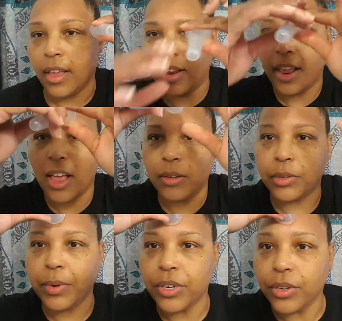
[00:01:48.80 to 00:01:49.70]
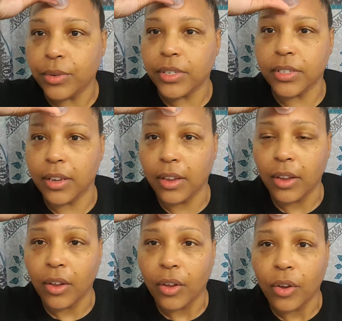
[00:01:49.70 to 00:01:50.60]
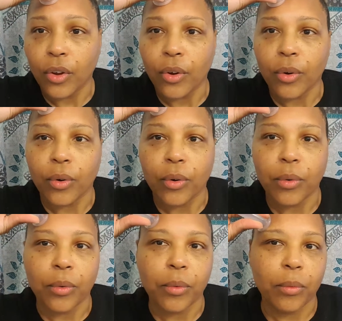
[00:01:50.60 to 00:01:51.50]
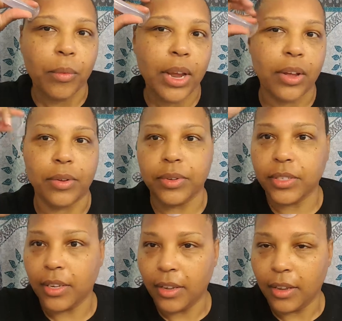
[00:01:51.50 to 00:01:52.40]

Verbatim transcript: And it helps reduce wrinkles.